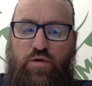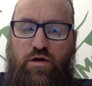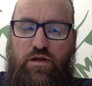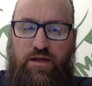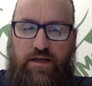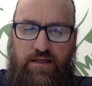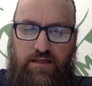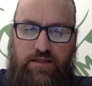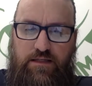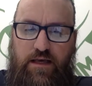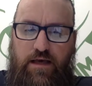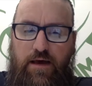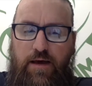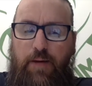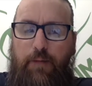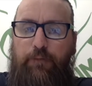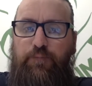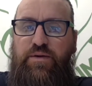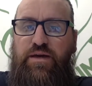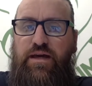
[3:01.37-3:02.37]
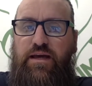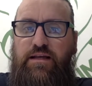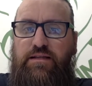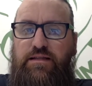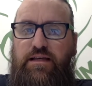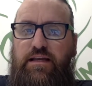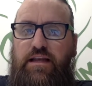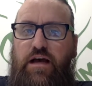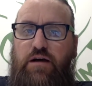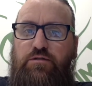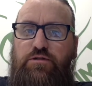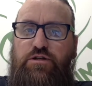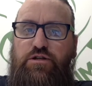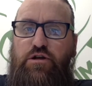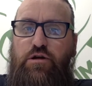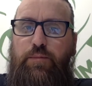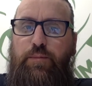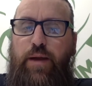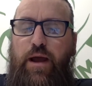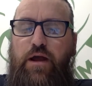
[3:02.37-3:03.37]
well as being sent out to
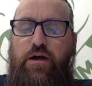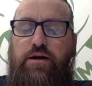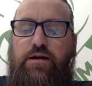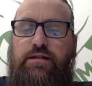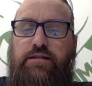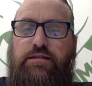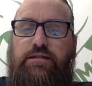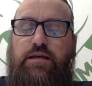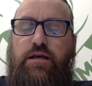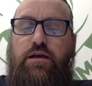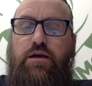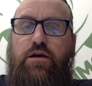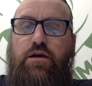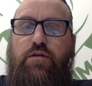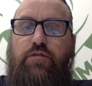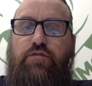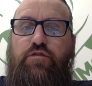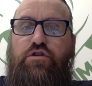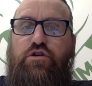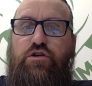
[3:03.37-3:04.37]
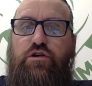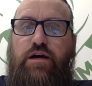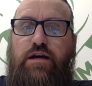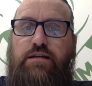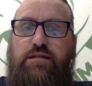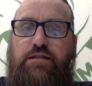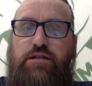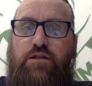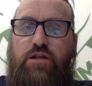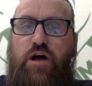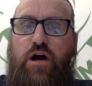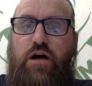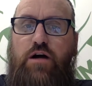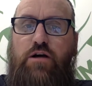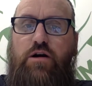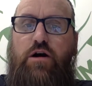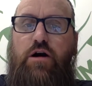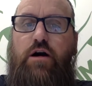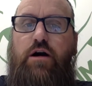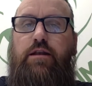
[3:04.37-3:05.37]
your parents for you guys to log
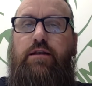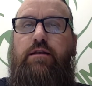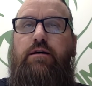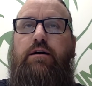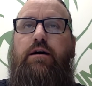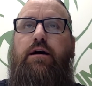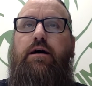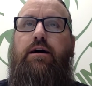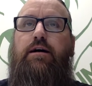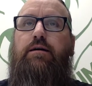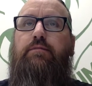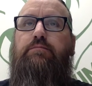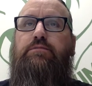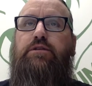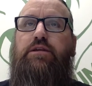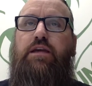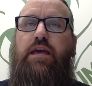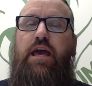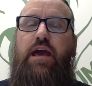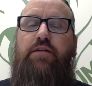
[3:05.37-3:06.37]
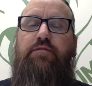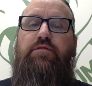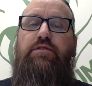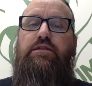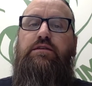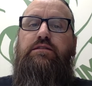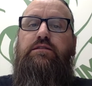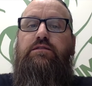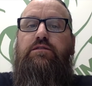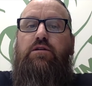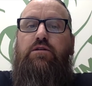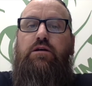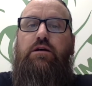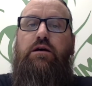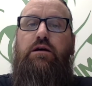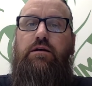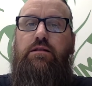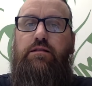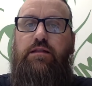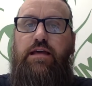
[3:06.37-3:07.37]
on um, to Canvas.
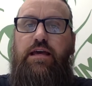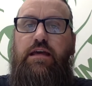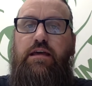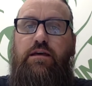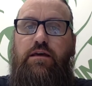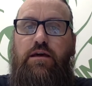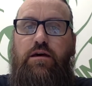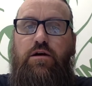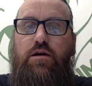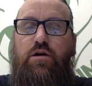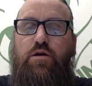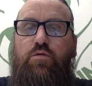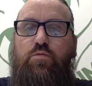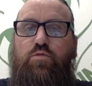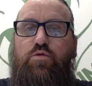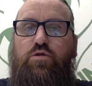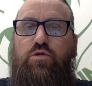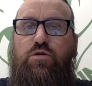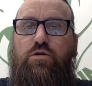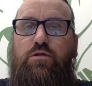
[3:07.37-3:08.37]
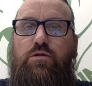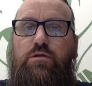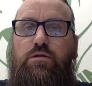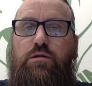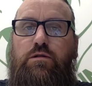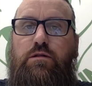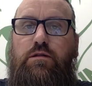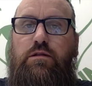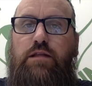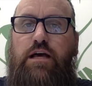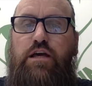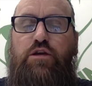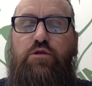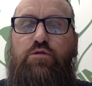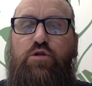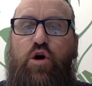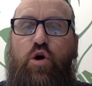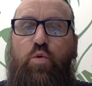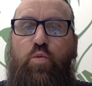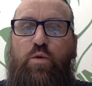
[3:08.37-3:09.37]
The link will let you
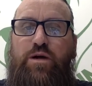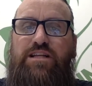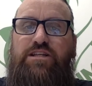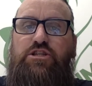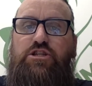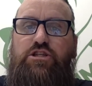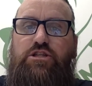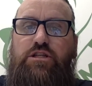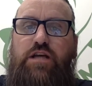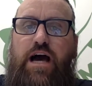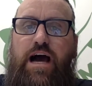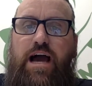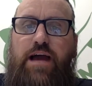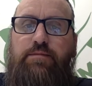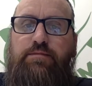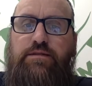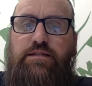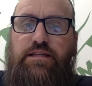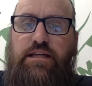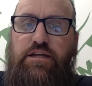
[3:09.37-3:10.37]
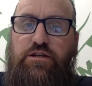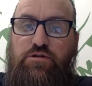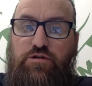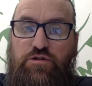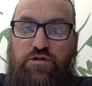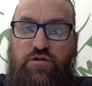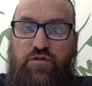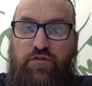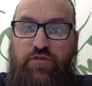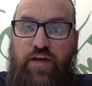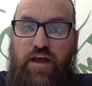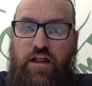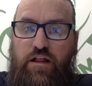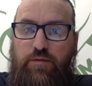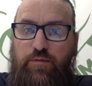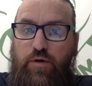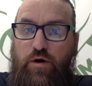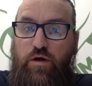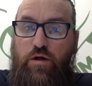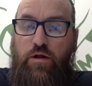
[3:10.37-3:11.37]
know which times teachers are
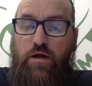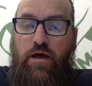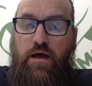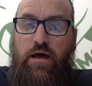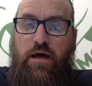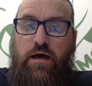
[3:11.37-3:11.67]
available.